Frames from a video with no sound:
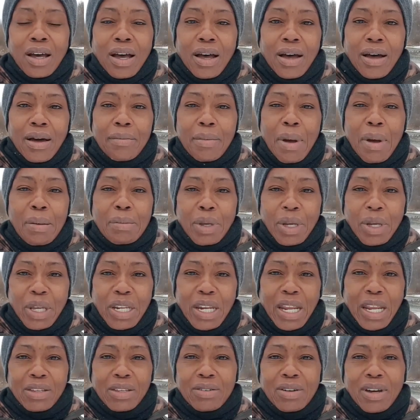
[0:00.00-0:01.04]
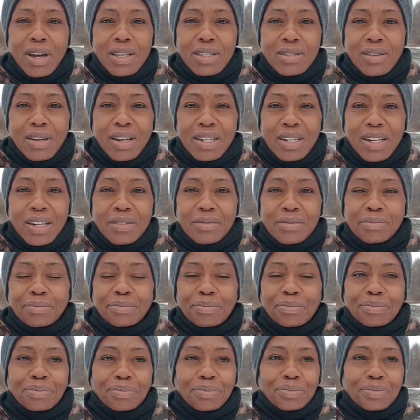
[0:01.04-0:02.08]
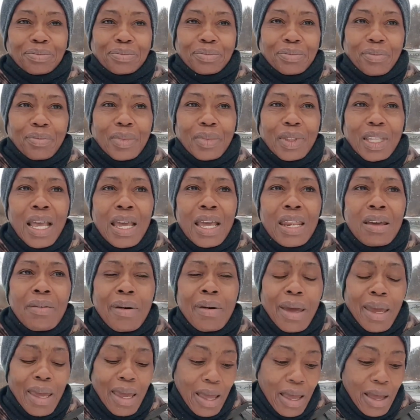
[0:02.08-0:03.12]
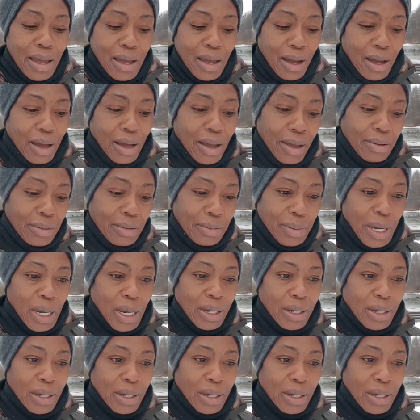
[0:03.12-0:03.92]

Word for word: I'm looking at you guys right now. Anyway, I